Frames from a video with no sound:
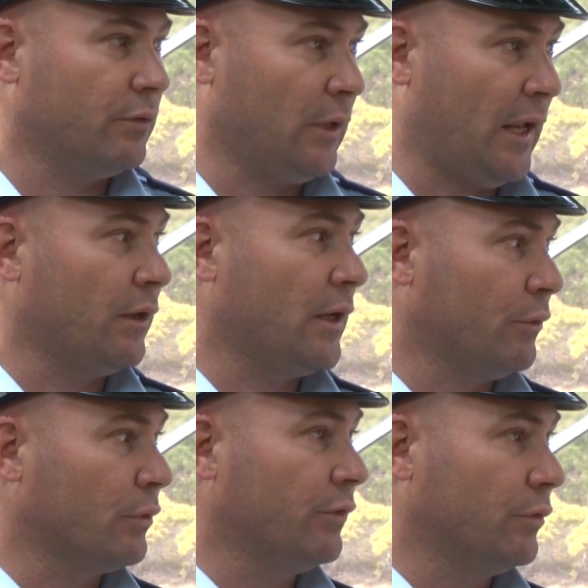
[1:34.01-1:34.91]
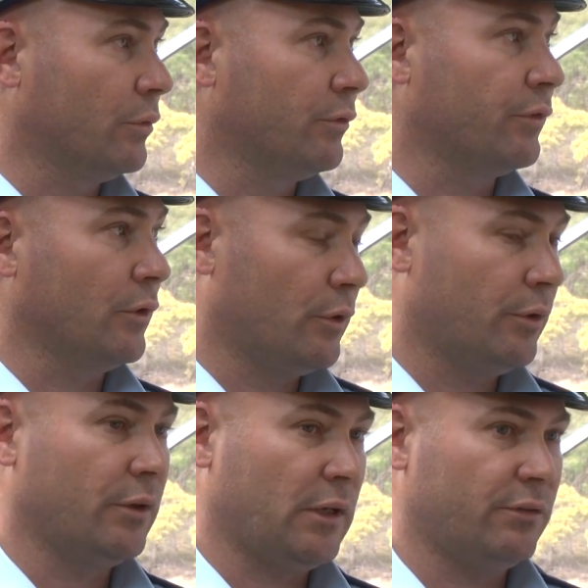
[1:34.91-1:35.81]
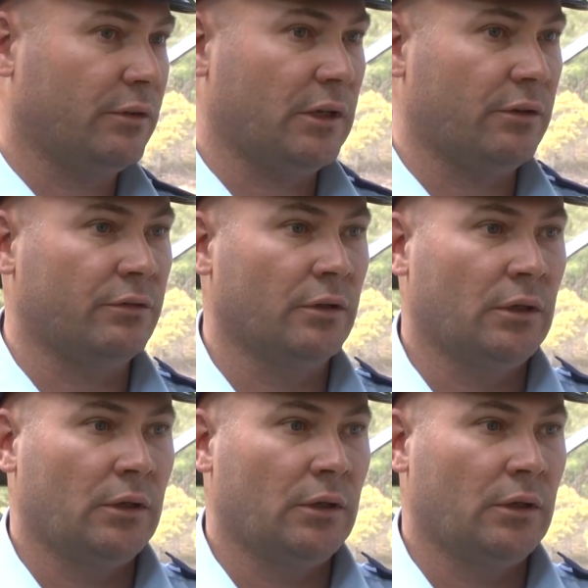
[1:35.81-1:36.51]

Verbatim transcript: and other resources, including the SES,